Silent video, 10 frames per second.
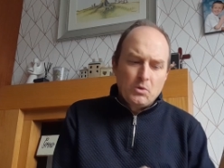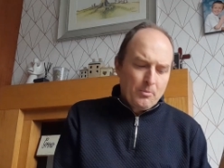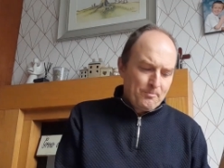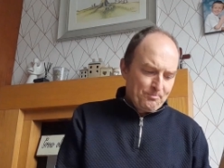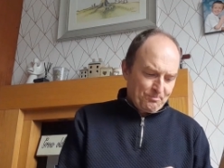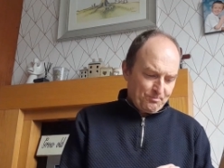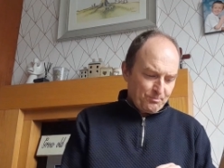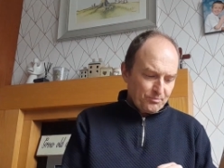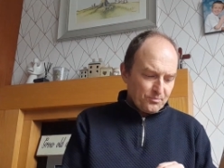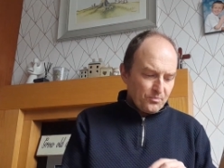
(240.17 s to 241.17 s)
one.
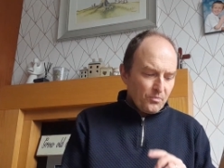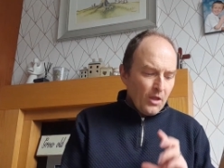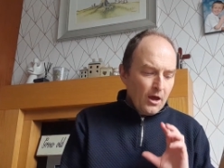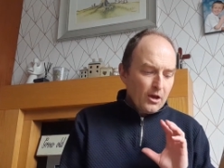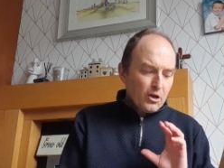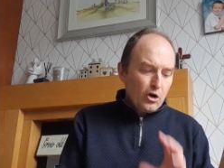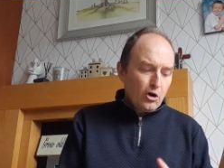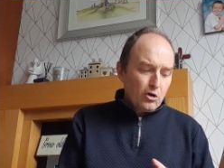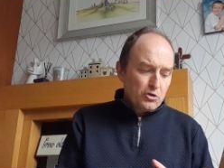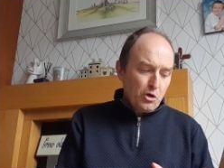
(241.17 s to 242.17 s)
Uh,
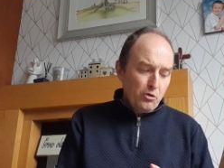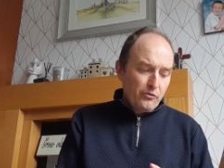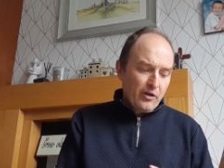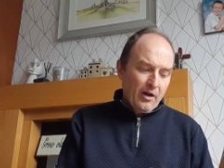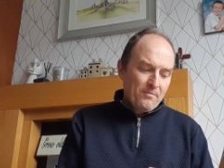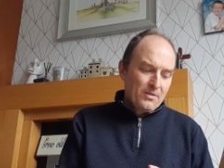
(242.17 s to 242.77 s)
Cordova,